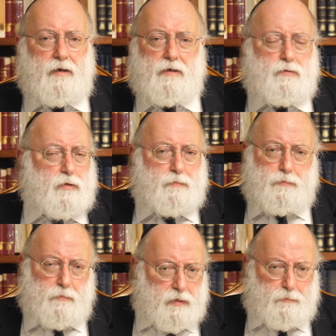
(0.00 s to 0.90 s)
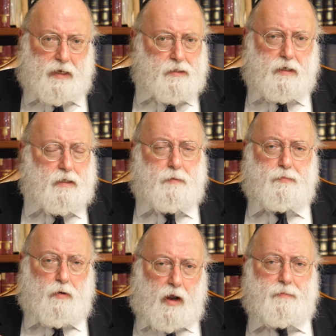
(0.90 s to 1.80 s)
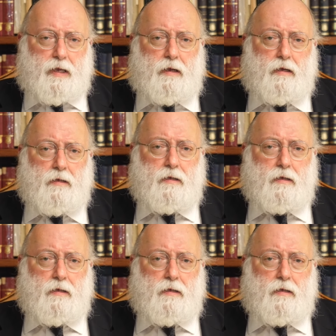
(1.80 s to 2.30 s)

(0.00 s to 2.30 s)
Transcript: years was, was basically priming,